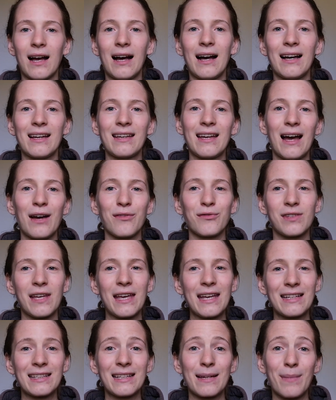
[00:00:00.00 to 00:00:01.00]
I have
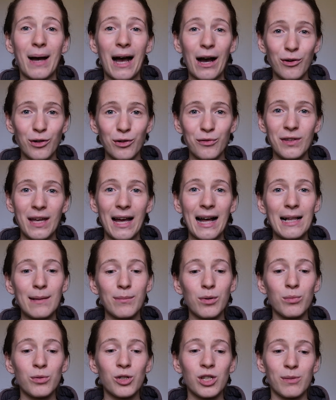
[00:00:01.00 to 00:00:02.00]
taken them out of the
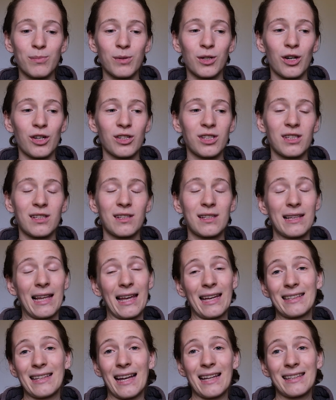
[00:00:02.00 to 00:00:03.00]
album just because
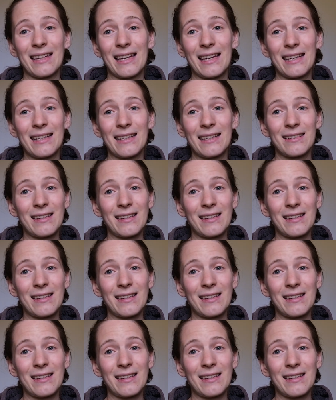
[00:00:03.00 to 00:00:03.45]
like that they